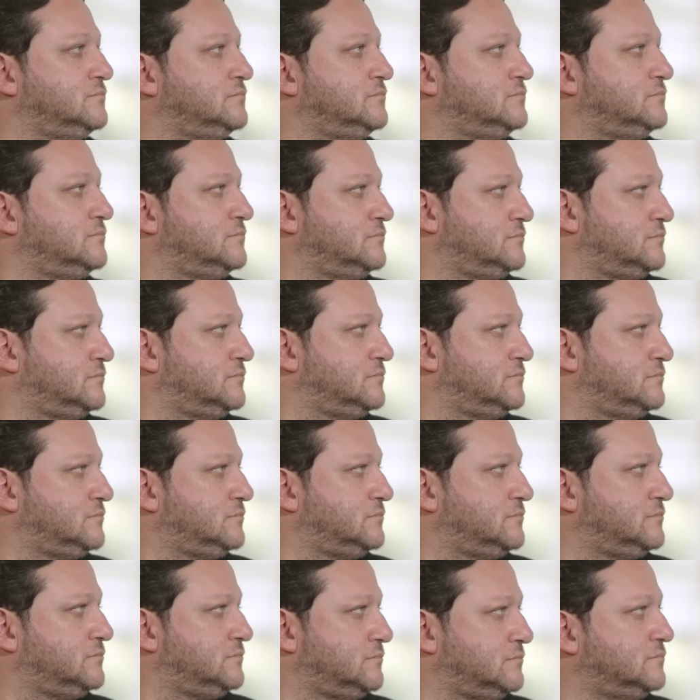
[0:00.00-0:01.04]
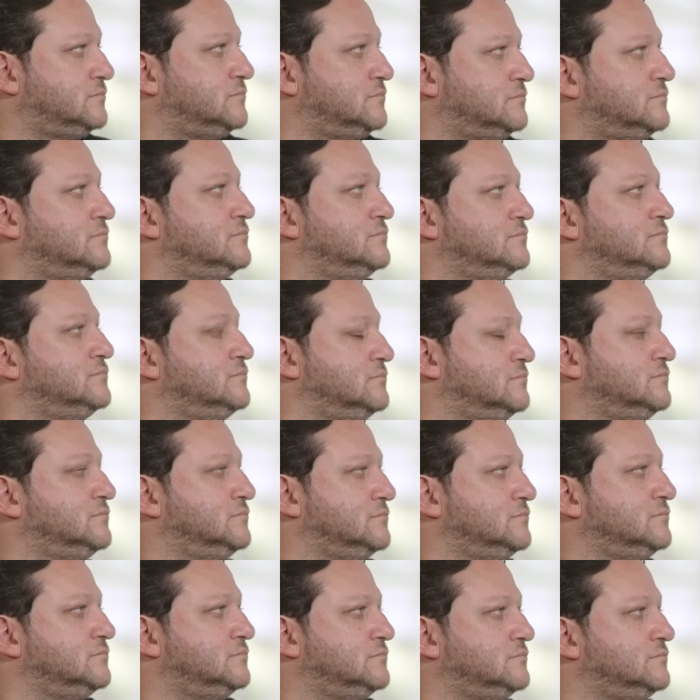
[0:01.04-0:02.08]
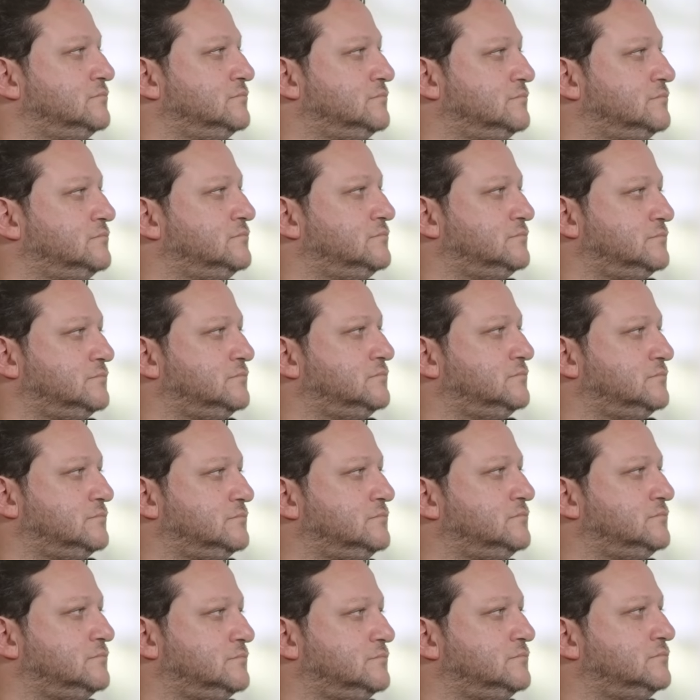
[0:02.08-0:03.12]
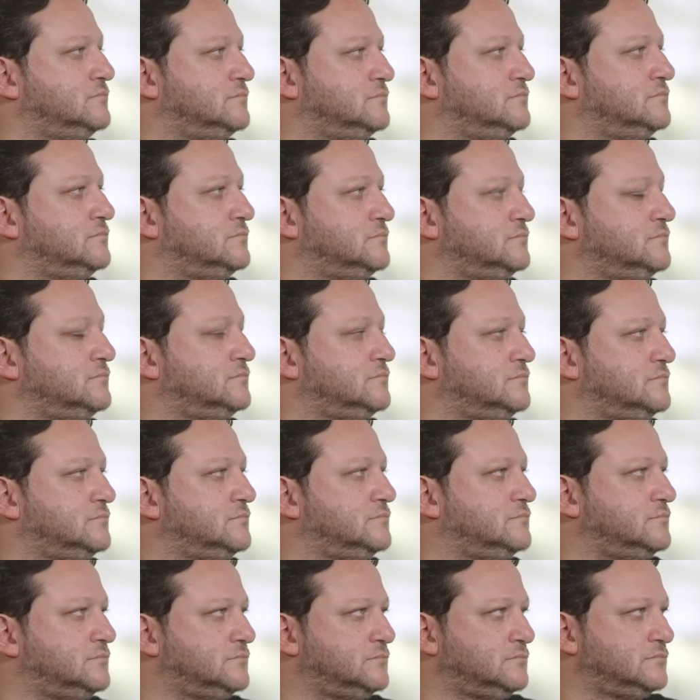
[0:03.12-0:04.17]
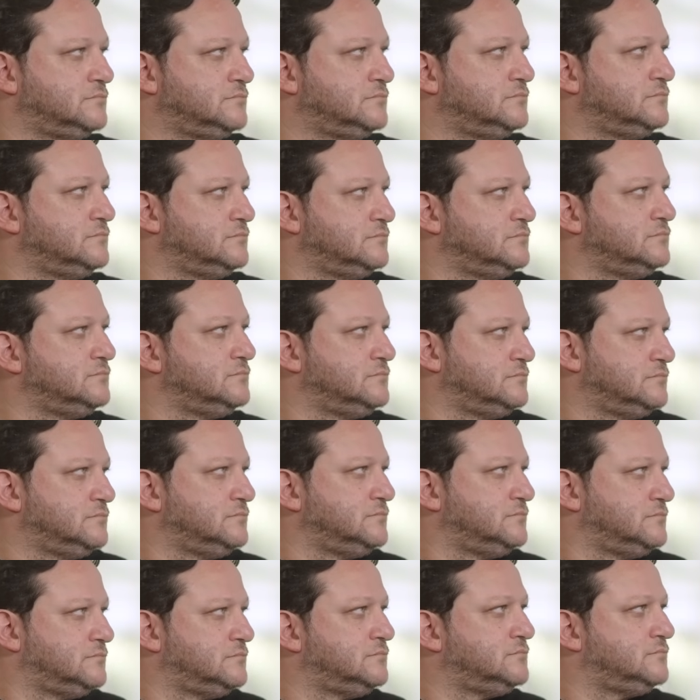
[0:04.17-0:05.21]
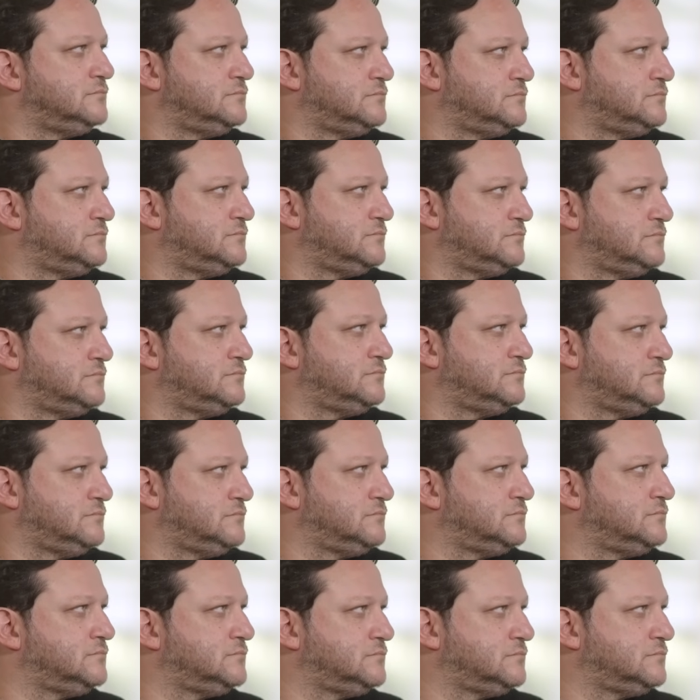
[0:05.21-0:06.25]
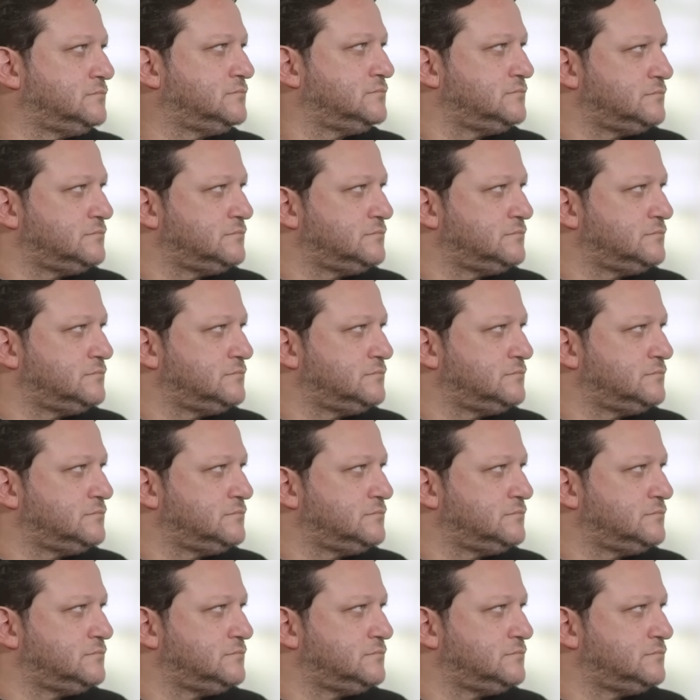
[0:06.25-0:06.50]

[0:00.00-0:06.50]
(not speaking)